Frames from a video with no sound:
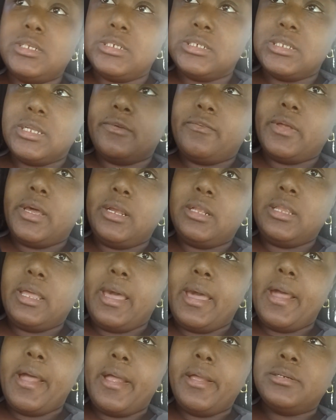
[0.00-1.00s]
and stuff like
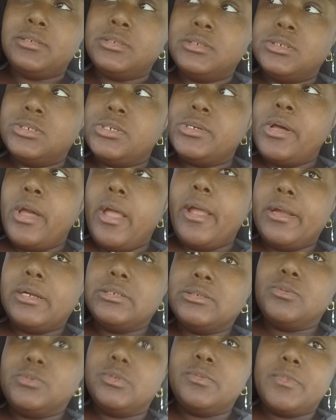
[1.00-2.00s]
that,
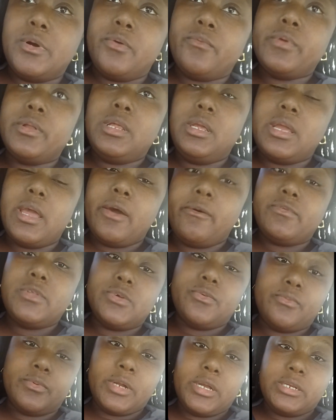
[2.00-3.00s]
and we won't really have
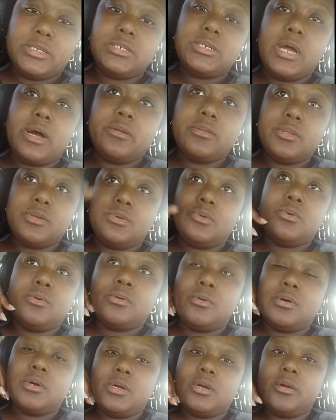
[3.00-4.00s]
to rush out the
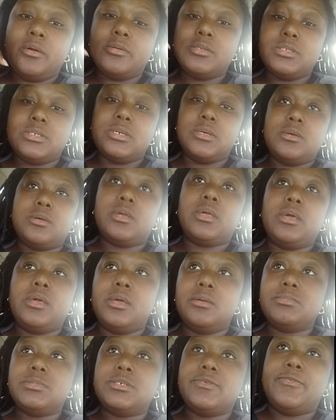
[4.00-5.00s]
door to get
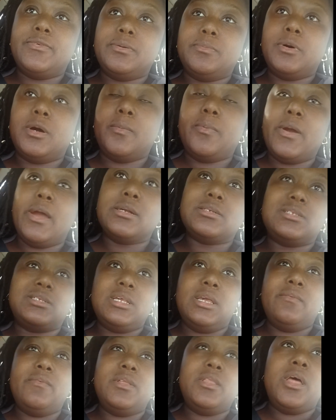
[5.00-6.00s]
him to football practice,
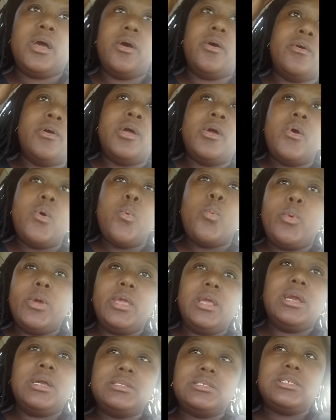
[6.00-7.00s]
even though
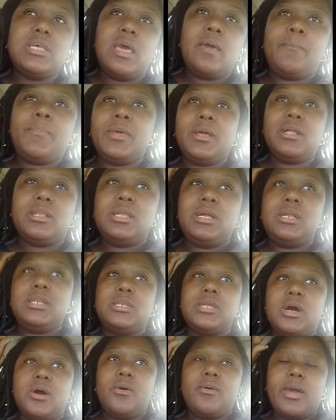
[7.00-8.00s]
we typically
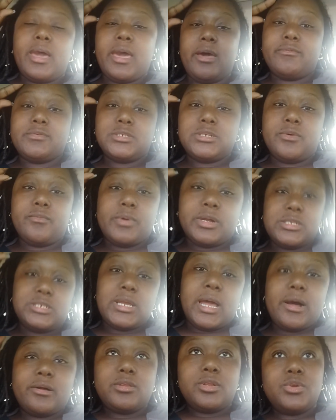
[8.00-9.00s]
don't have to rush
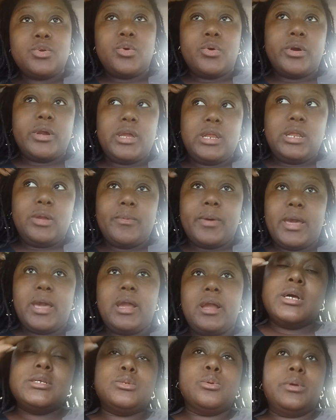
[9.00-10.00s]
out the door
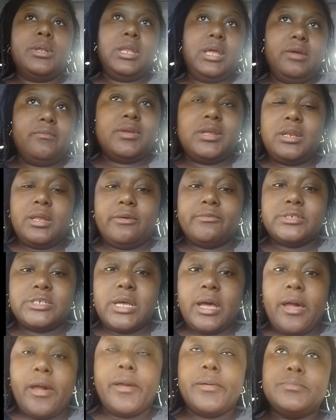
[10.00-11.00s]
anyway, because we're leaving enough
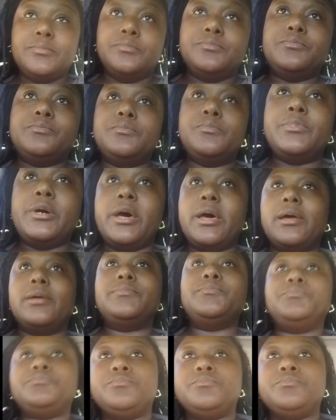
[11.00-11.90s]
time. But